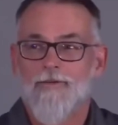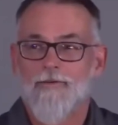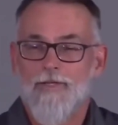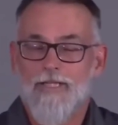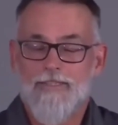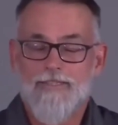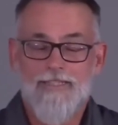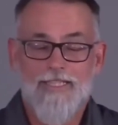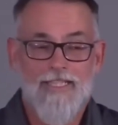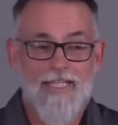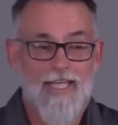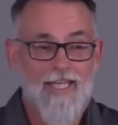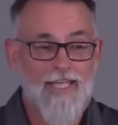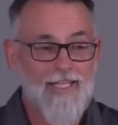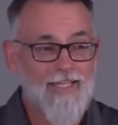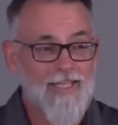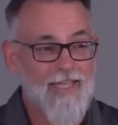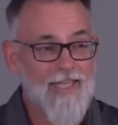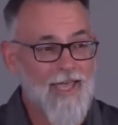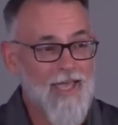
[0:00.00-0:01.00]
Well,
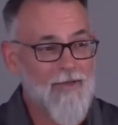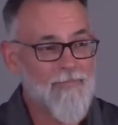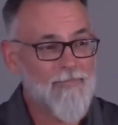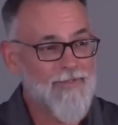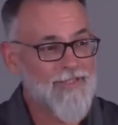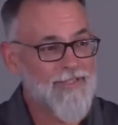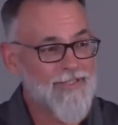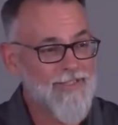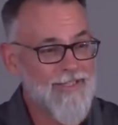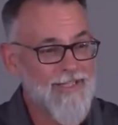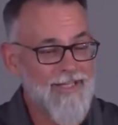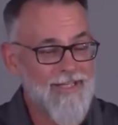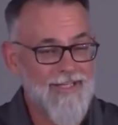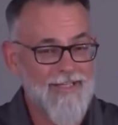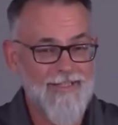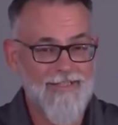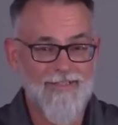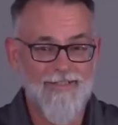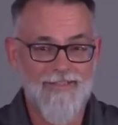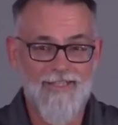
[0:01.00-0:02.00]
today capped
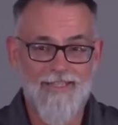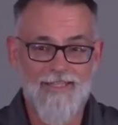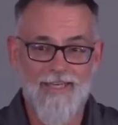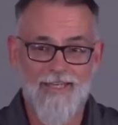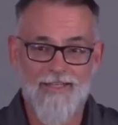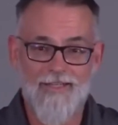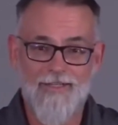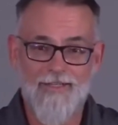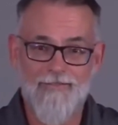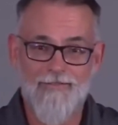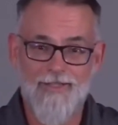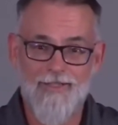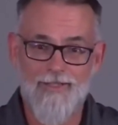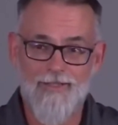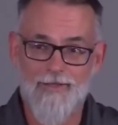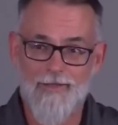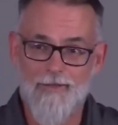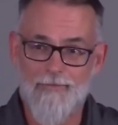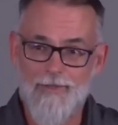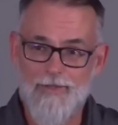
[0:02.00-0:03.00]
uh, the end of
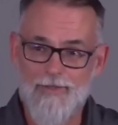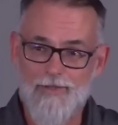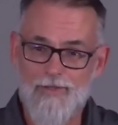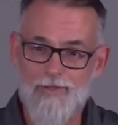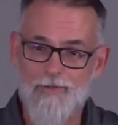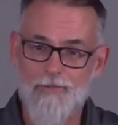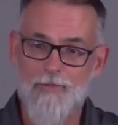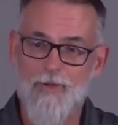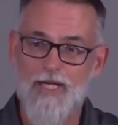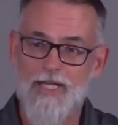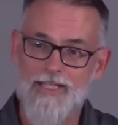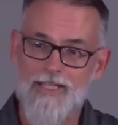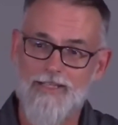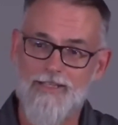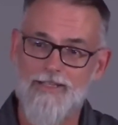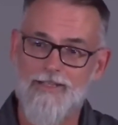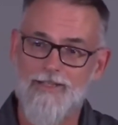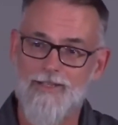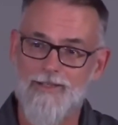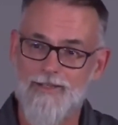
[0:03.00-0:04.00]
a almost 20
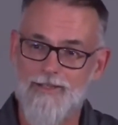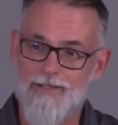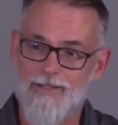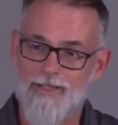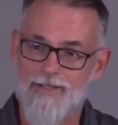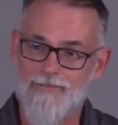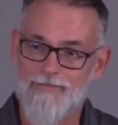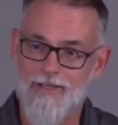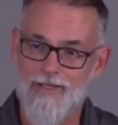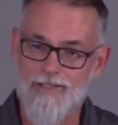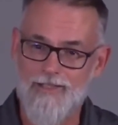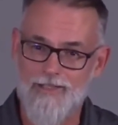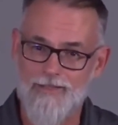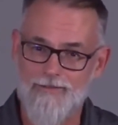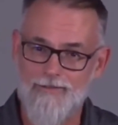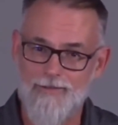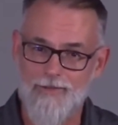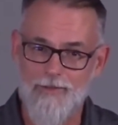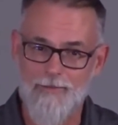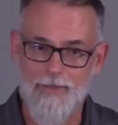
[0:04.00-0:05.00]
year adventure
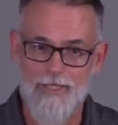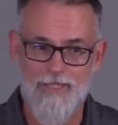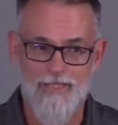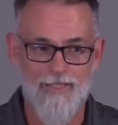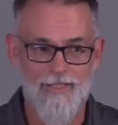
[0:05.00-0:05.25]
for me.